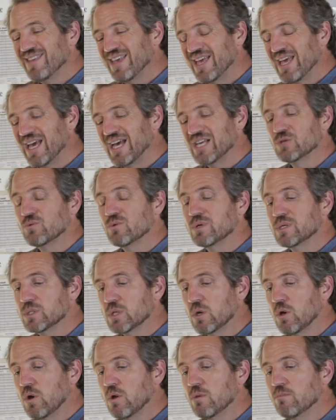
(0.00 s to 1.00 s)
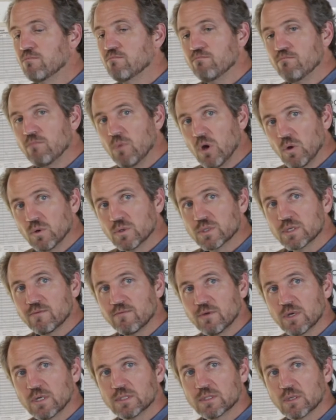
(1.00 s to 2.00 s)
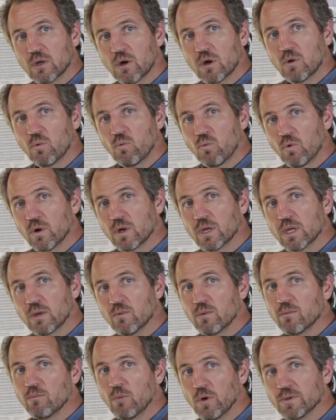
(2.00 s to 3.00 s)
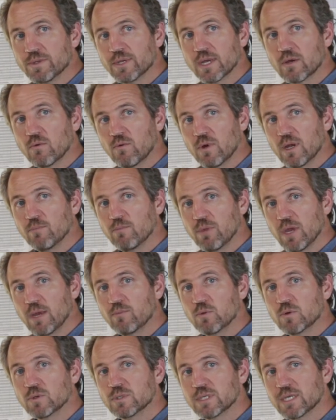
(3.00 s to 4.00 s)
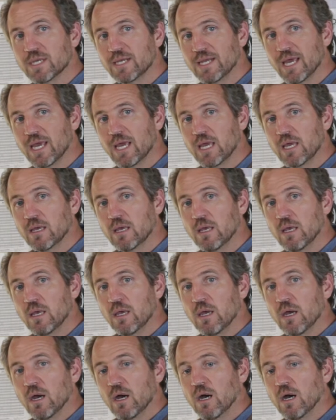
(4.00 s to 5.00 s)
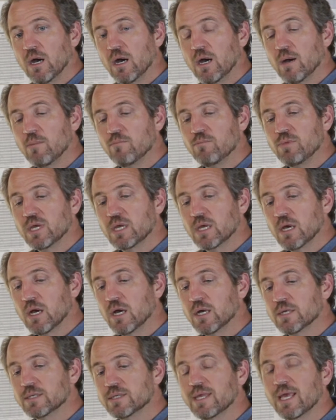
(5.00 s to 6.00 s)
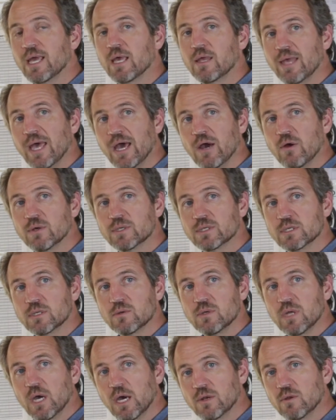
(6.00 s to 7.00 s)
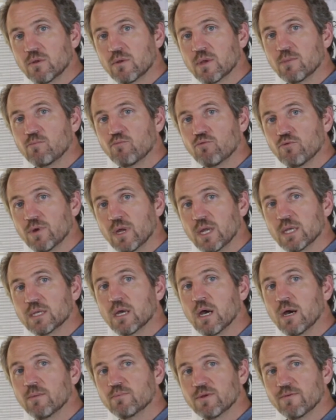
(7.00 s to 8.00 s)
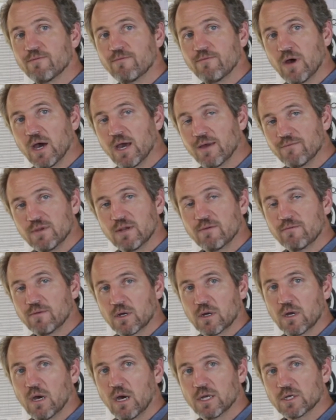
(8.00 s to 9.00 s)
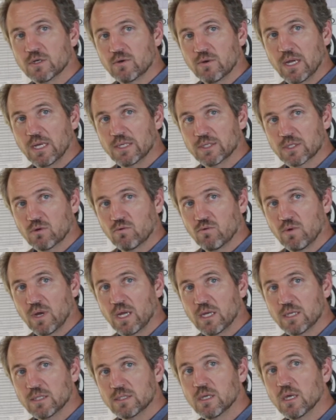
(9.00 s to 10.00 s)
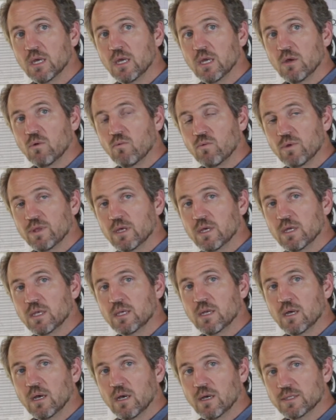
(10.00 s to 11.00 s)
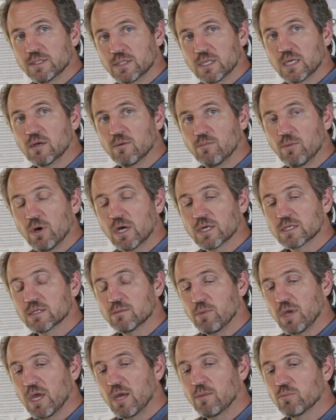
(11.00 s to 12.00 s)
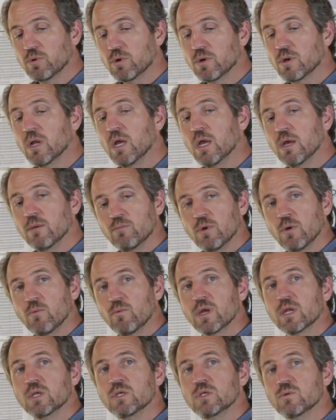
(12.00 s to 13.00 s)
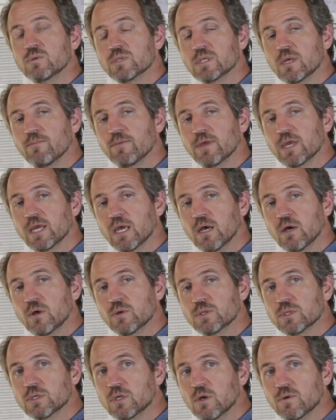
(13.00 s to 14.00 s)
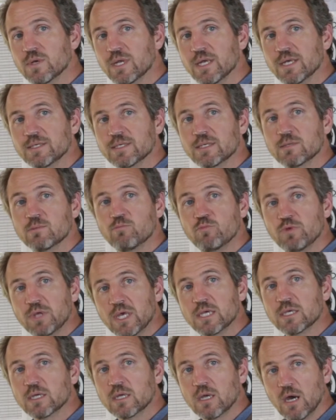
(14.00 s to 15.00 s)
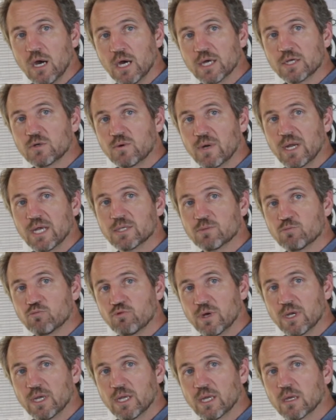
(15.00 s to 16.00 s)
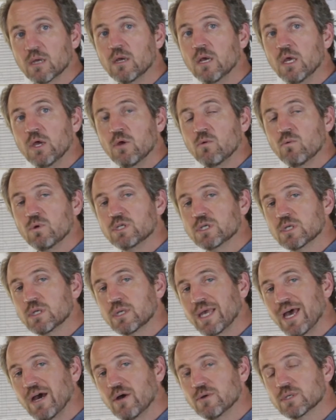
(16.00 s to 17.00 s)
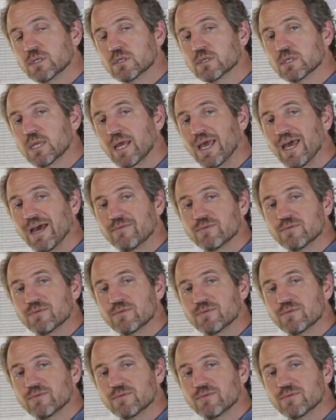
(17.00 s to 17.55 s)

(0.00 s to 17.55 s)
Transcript: as a result, most of us are working with multi-grade papers today because they allow us to not only print up to 5 different contrast grades within a single box of paper, but we can do something else known as split contrast printing, which allows us to have